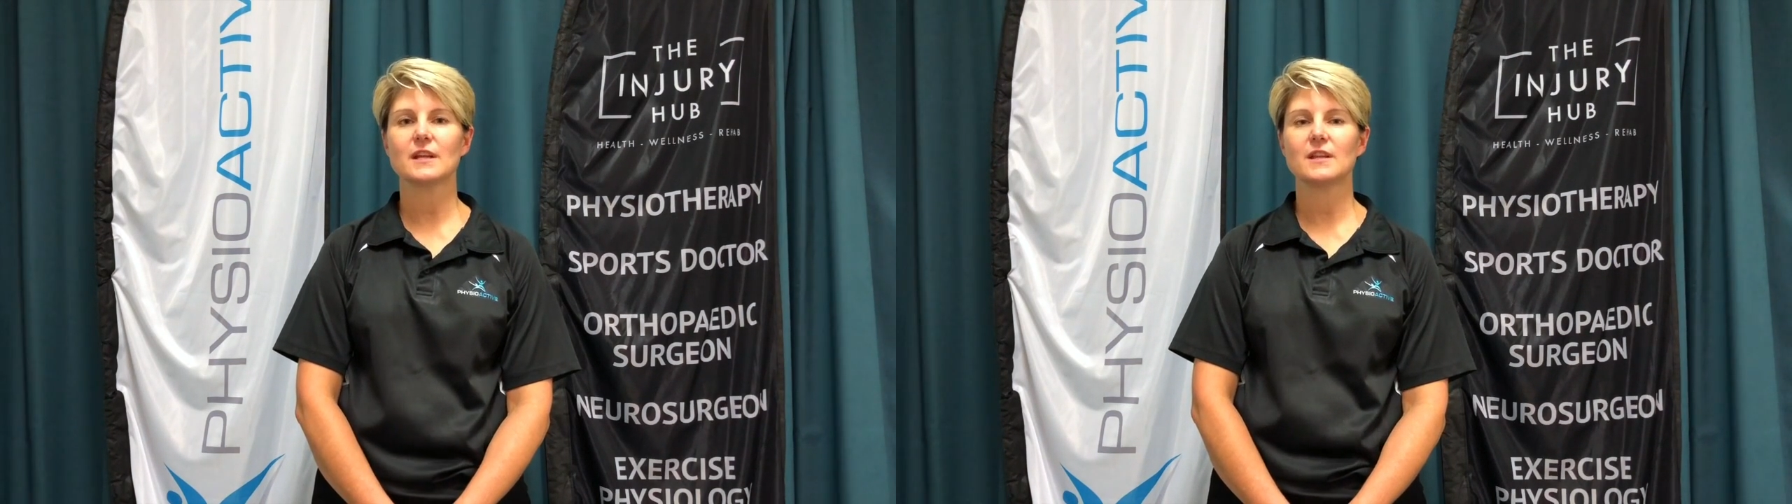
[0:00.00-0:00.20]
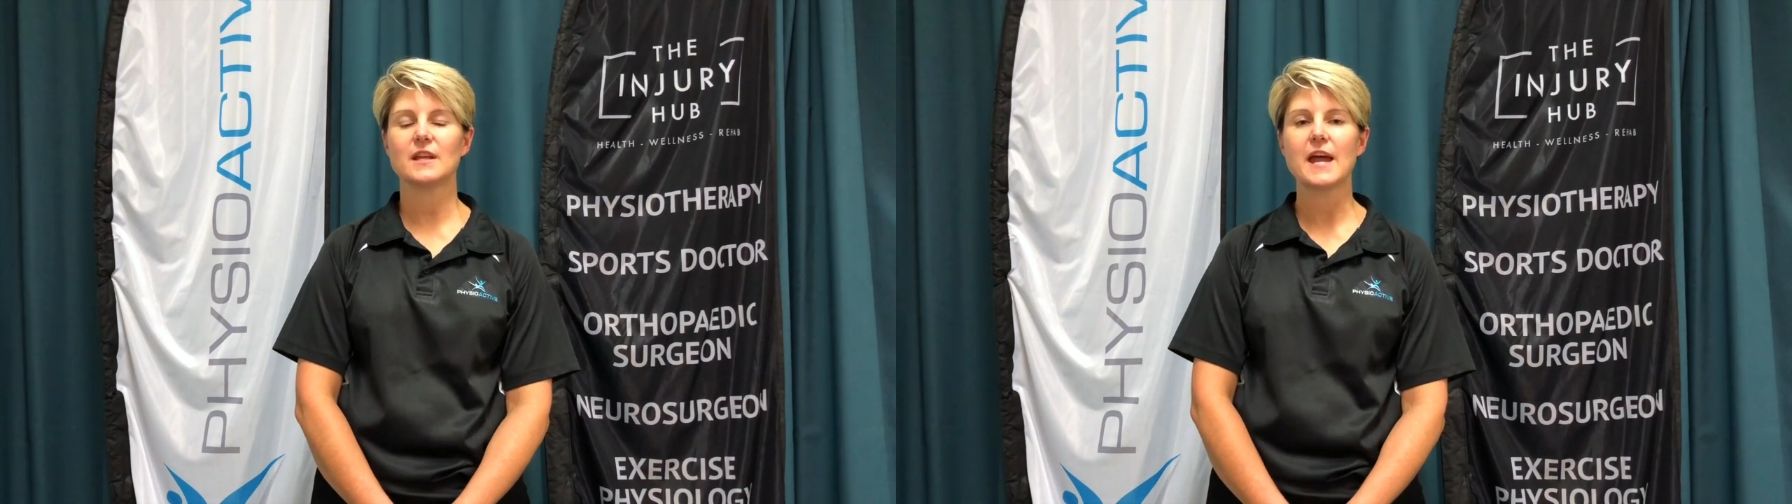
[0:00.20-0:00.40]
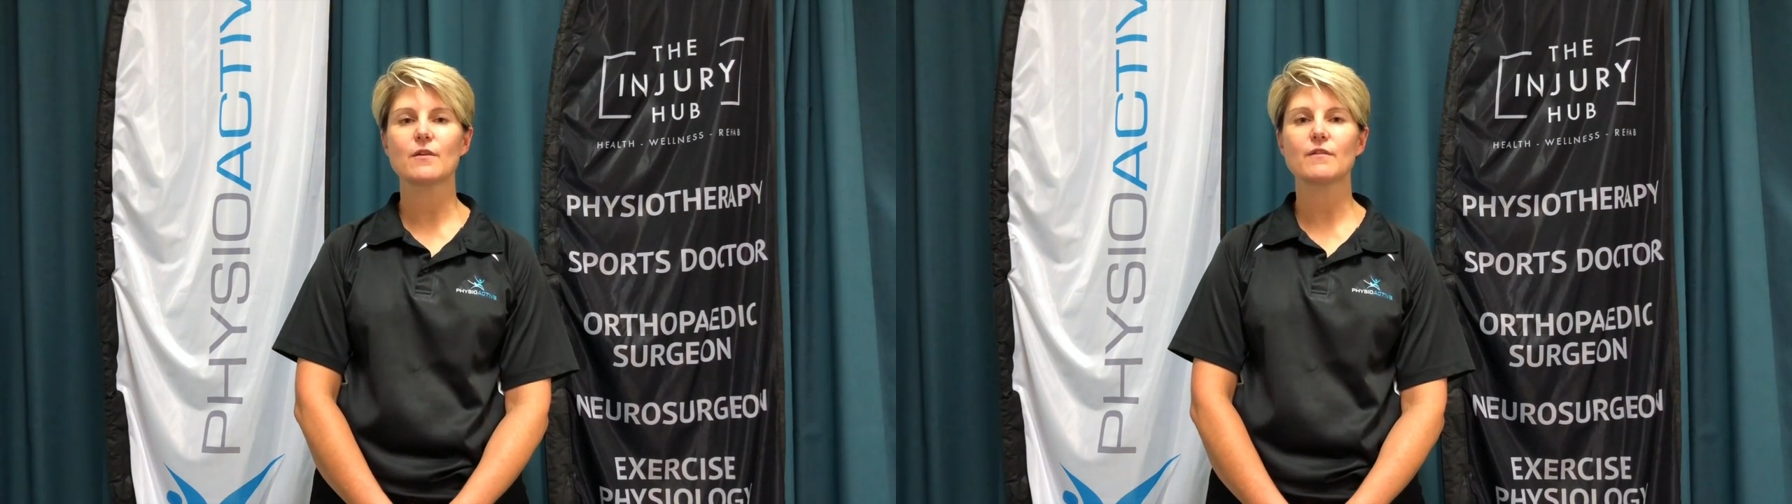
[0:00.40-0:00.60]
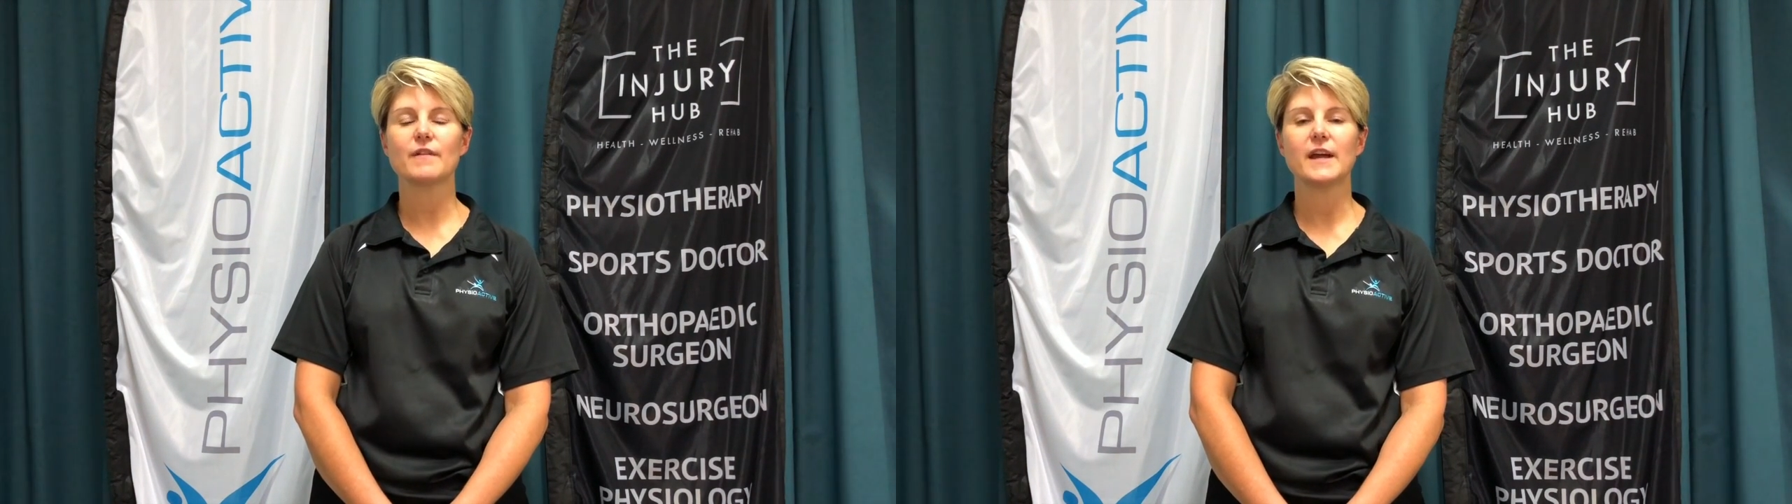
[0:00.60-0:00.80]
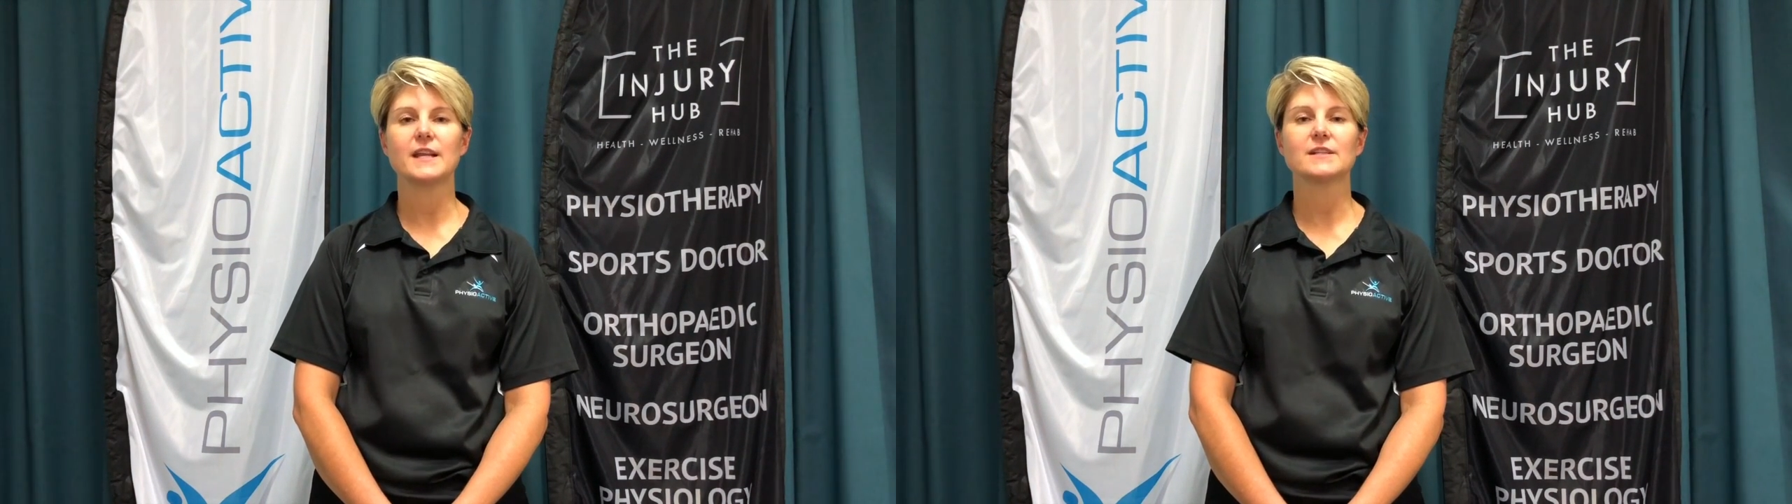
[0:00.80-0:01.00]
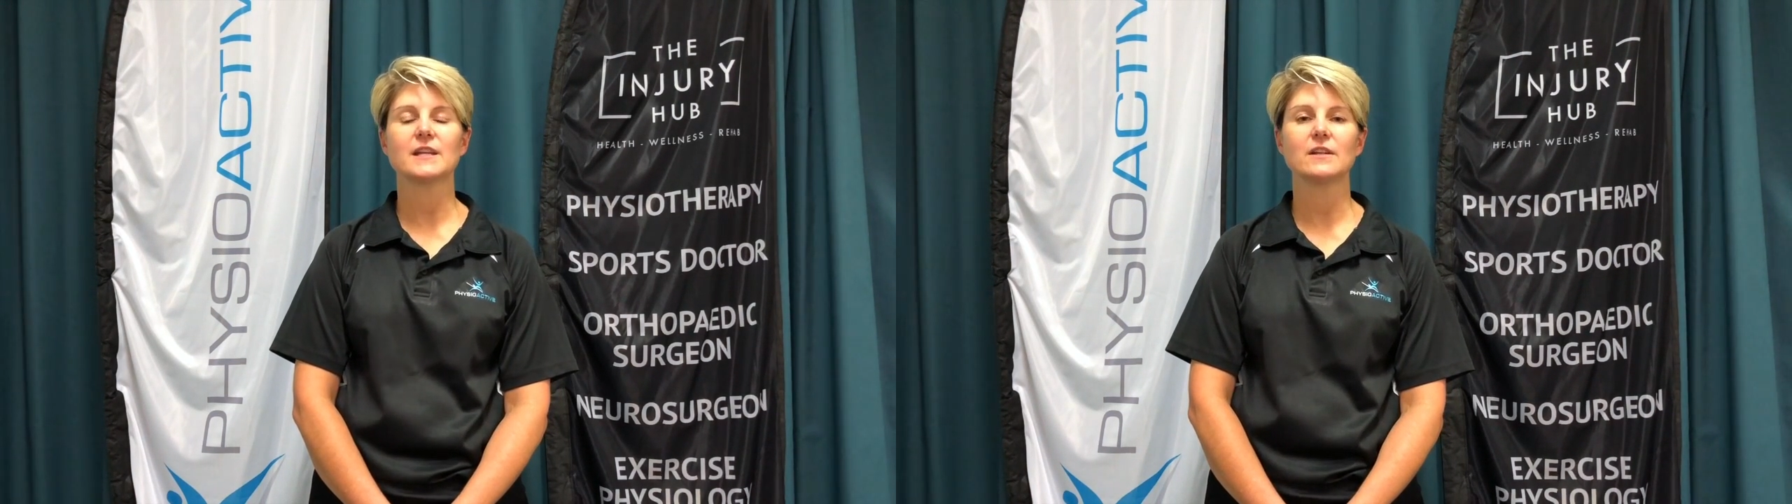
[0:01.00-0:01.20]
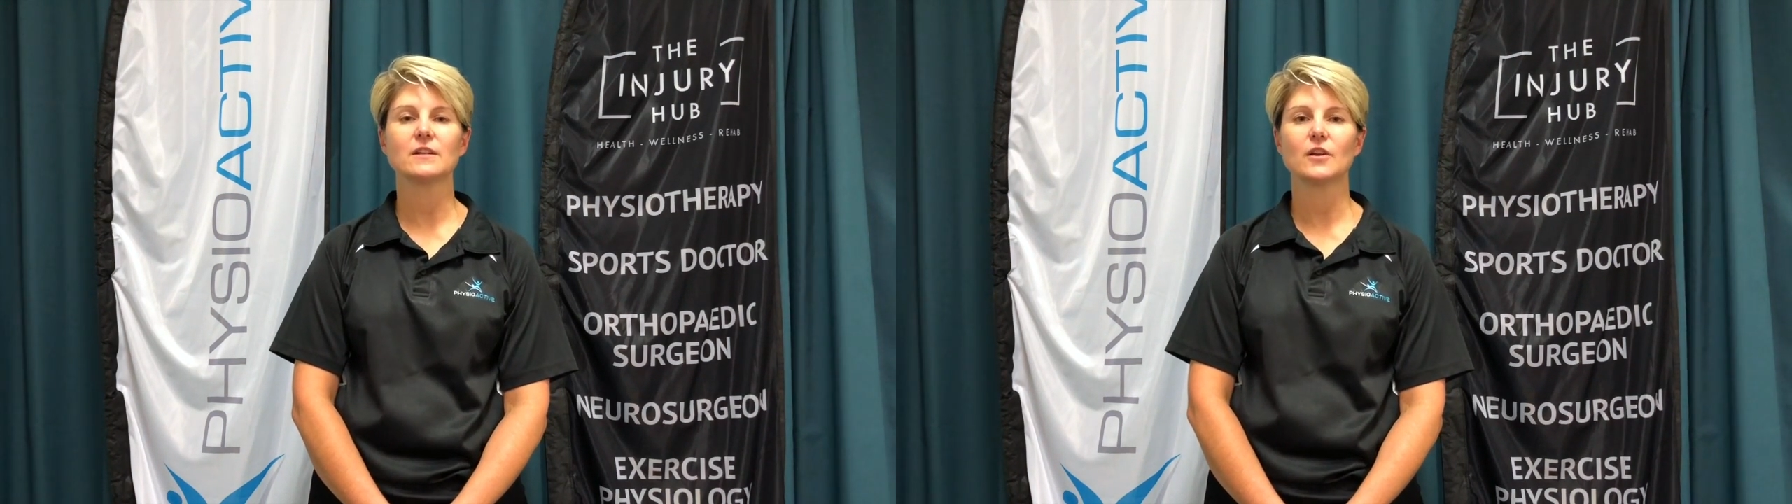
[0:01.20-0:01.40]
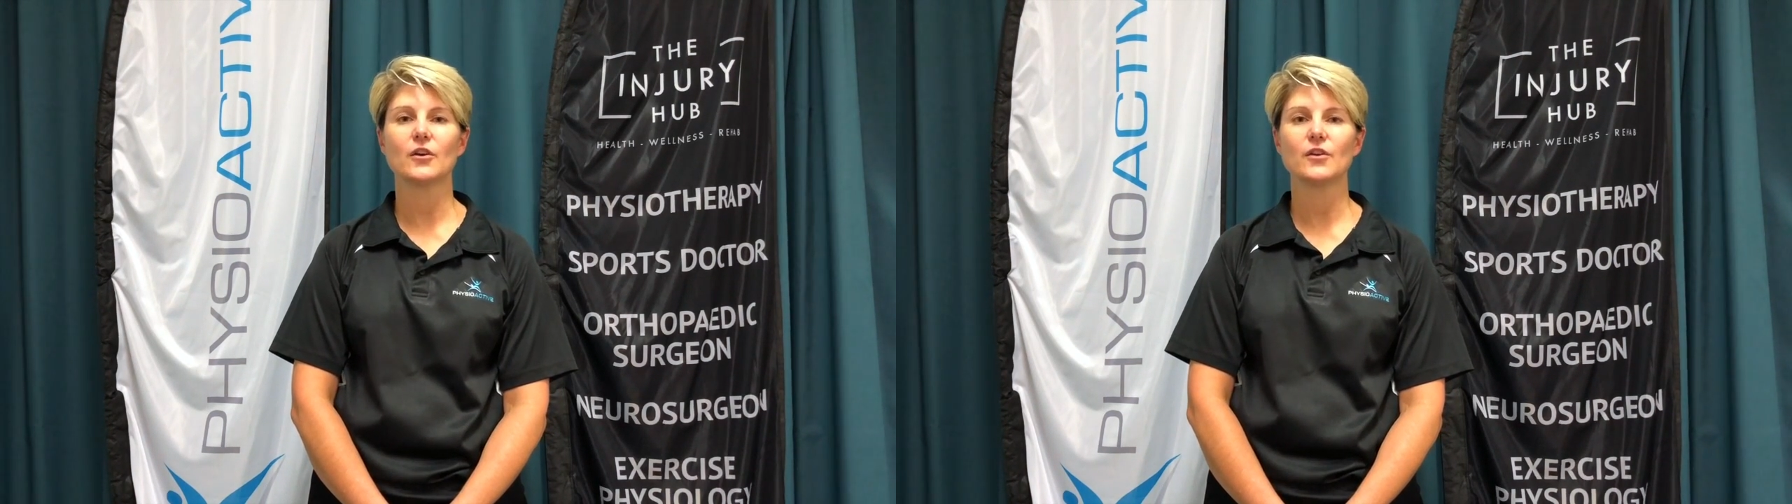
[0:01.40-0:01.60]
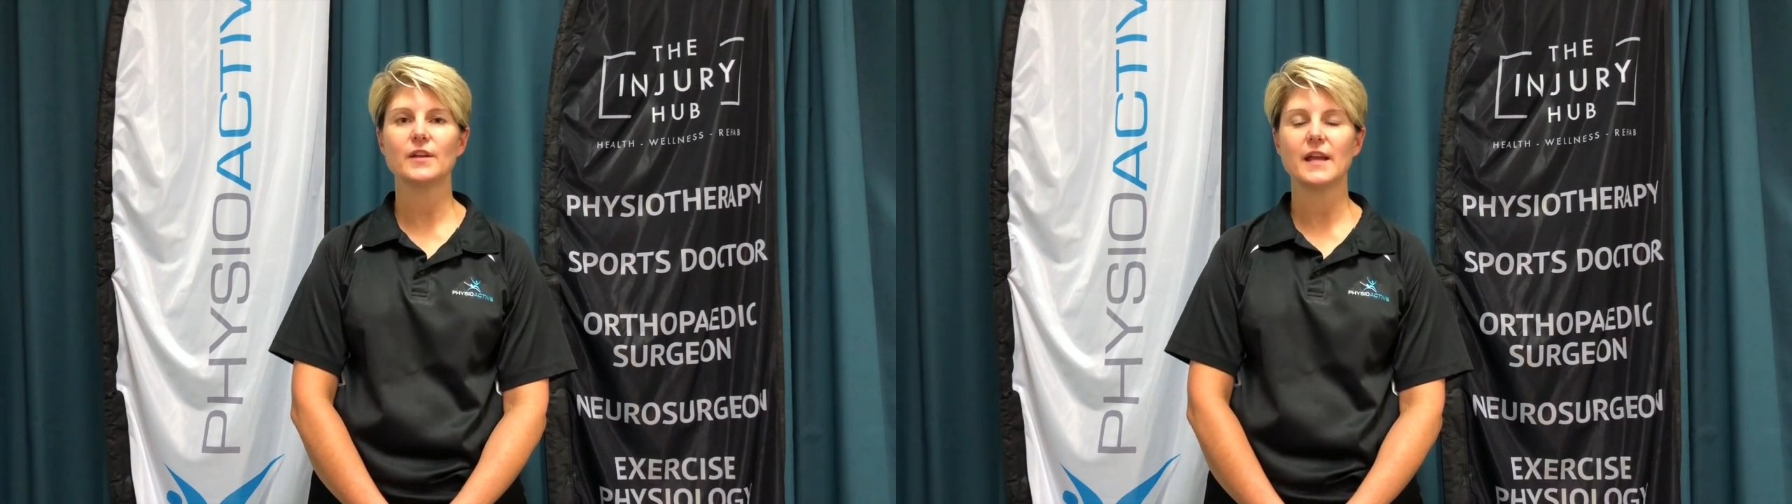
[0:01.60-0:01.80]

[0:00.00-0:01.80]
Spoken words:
the aggravating tendon load